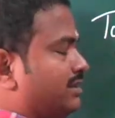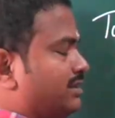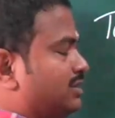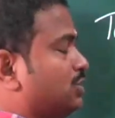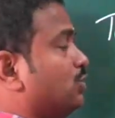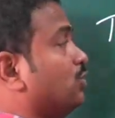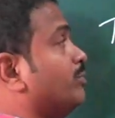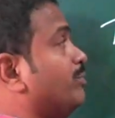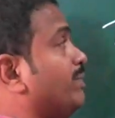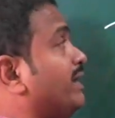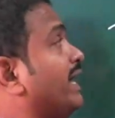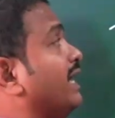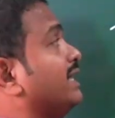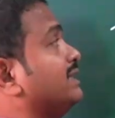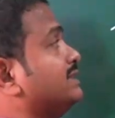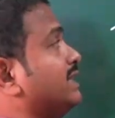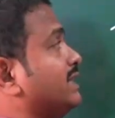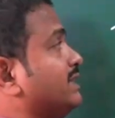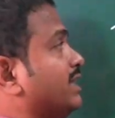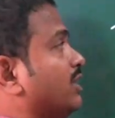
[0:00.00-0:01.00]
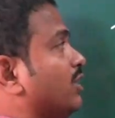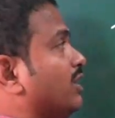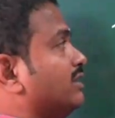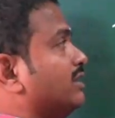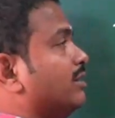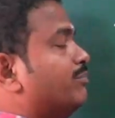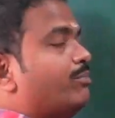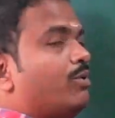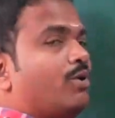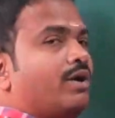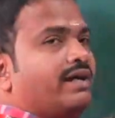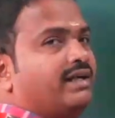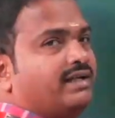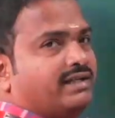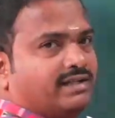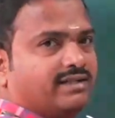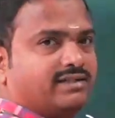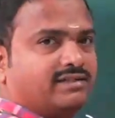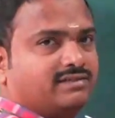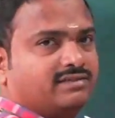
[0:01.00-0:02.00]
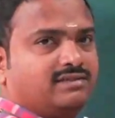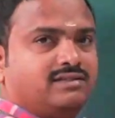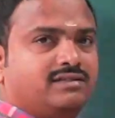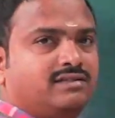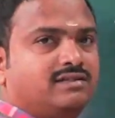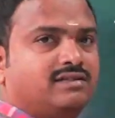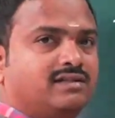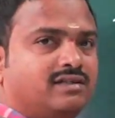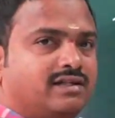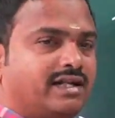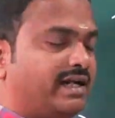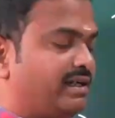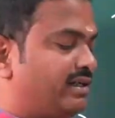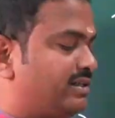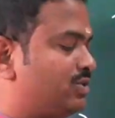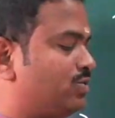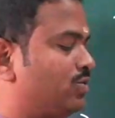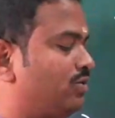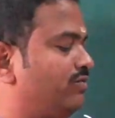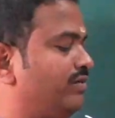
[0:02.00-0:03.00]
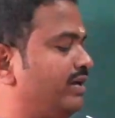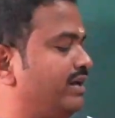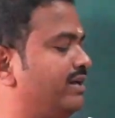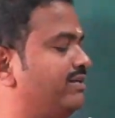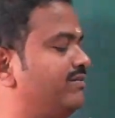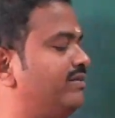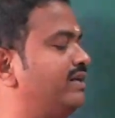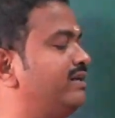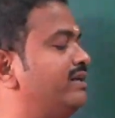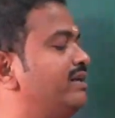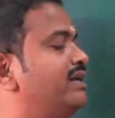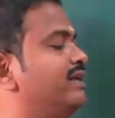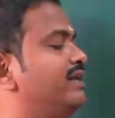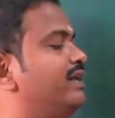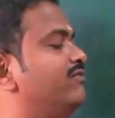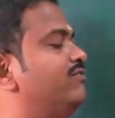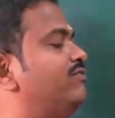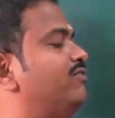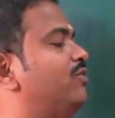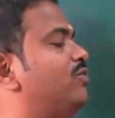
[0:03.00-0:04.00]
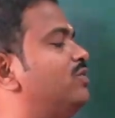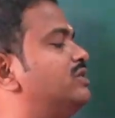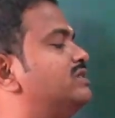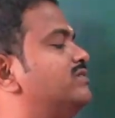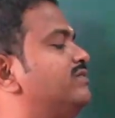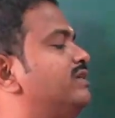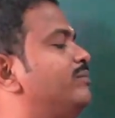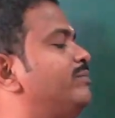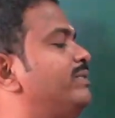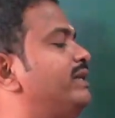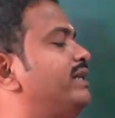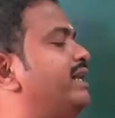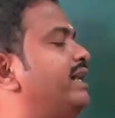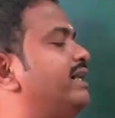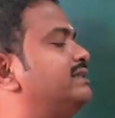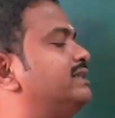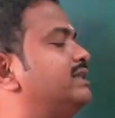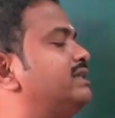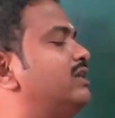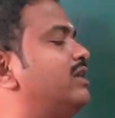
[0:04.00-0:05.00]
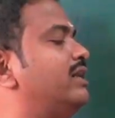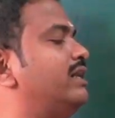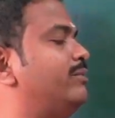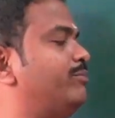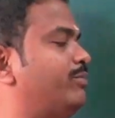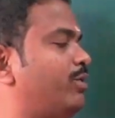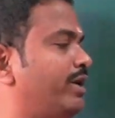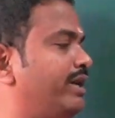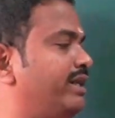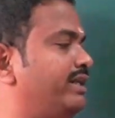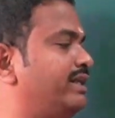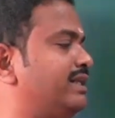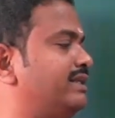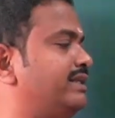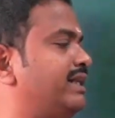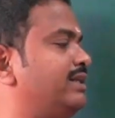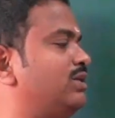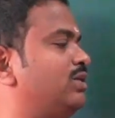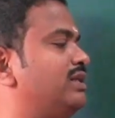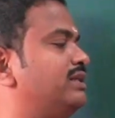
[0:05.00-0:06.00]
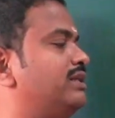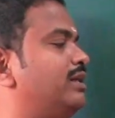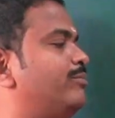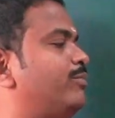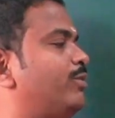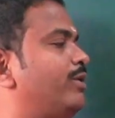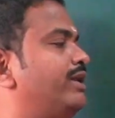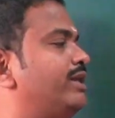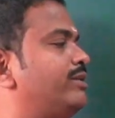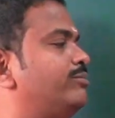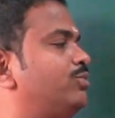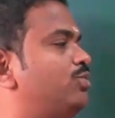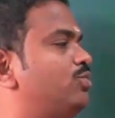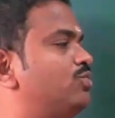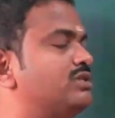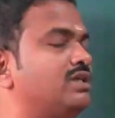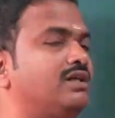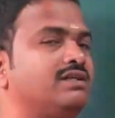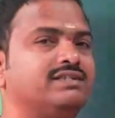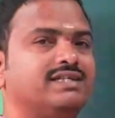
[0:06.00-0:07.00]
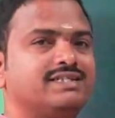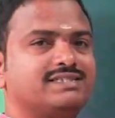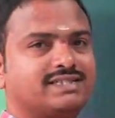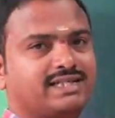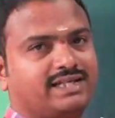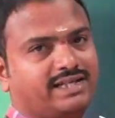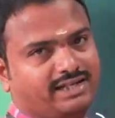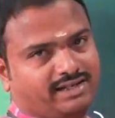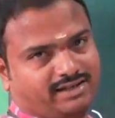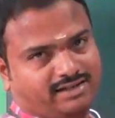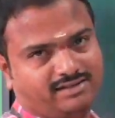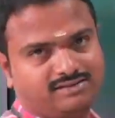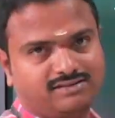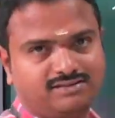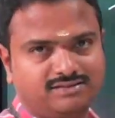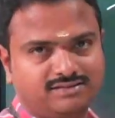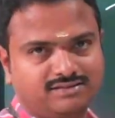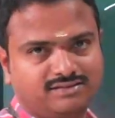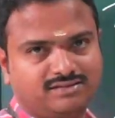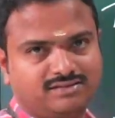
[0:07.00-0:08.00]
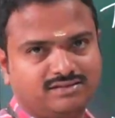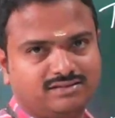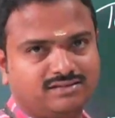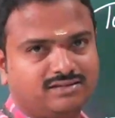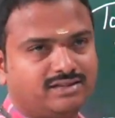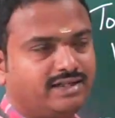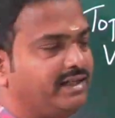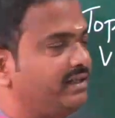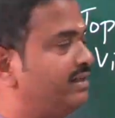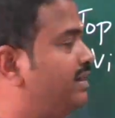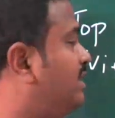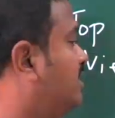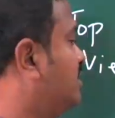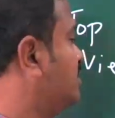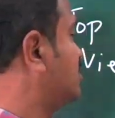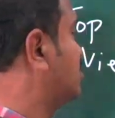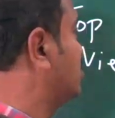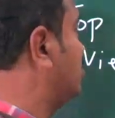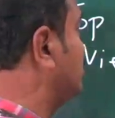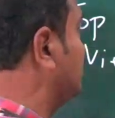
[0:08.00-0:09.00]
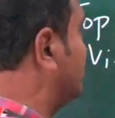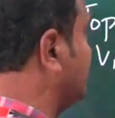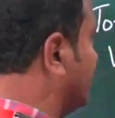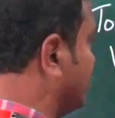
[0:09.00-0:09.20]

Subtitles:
should be exerted on the pointer, right? So whenever a force will be exerted on a pointer, then only the pointer moves on the scale, right? So